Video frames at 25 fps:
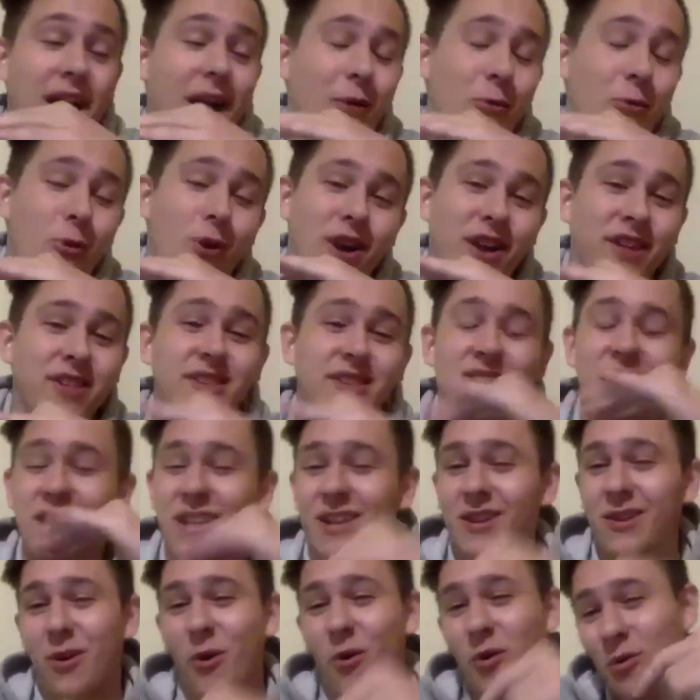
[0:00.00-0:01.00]
I want to see
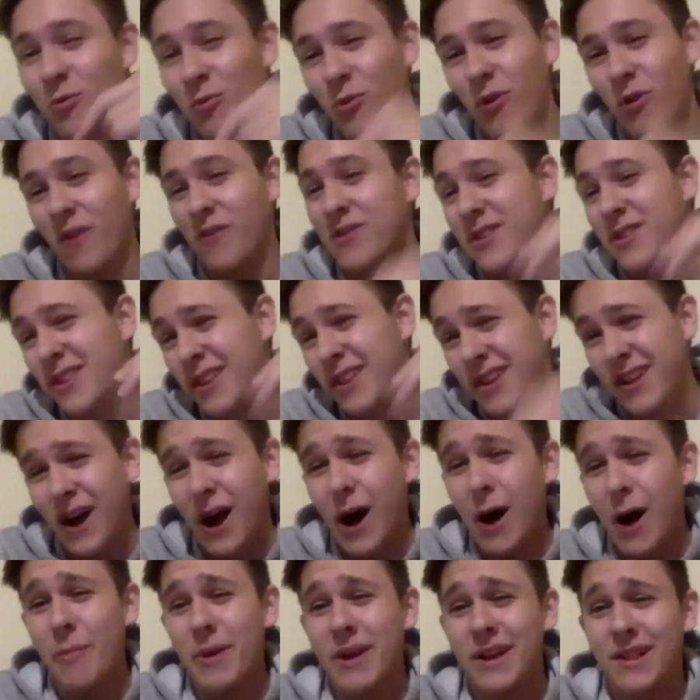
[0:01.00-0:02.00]
the lone wolves in the
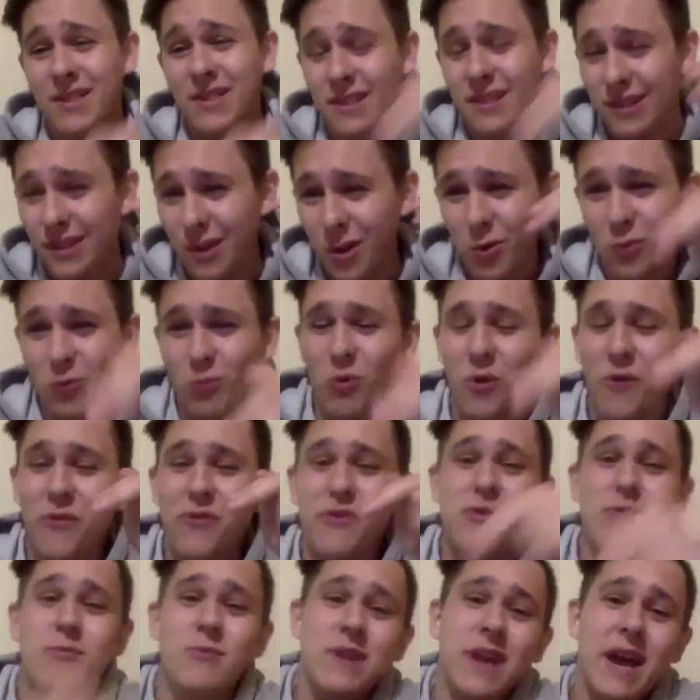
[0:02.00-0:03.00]
comments. Lone
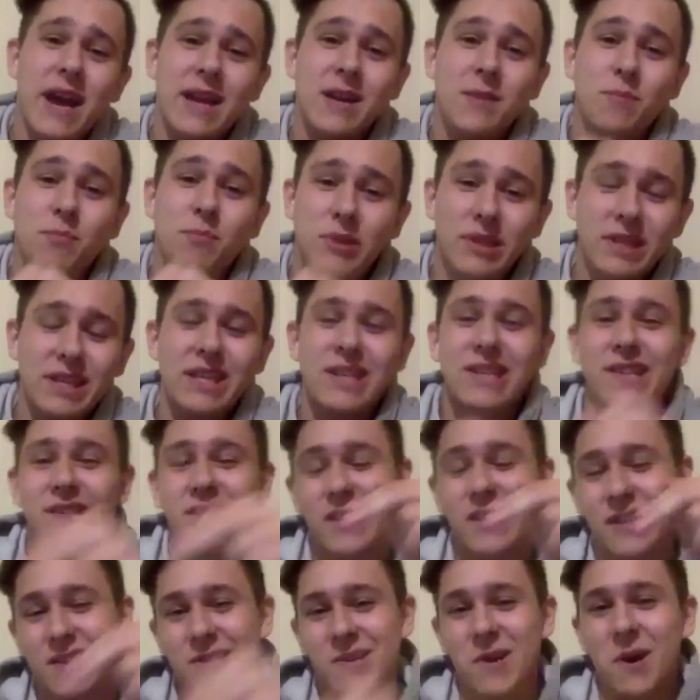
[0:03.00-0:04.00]
wolves unite, please.
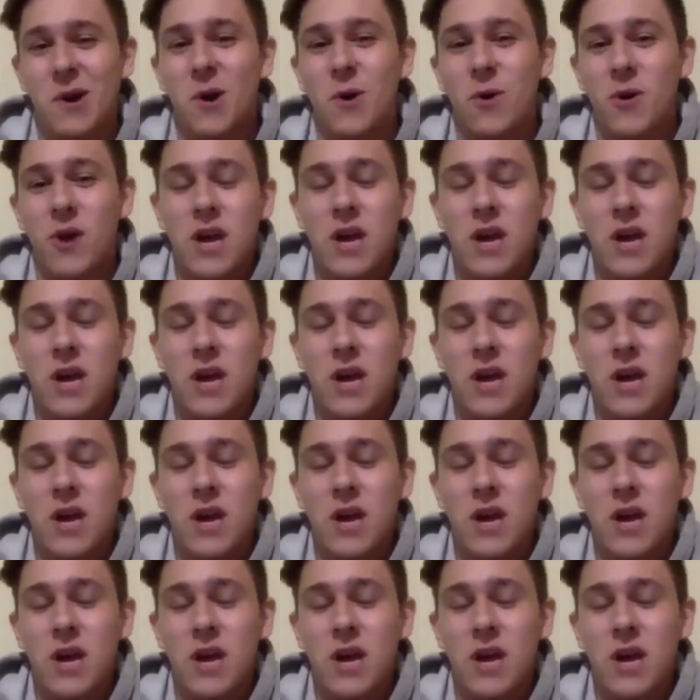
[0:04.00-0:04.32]
Let's go.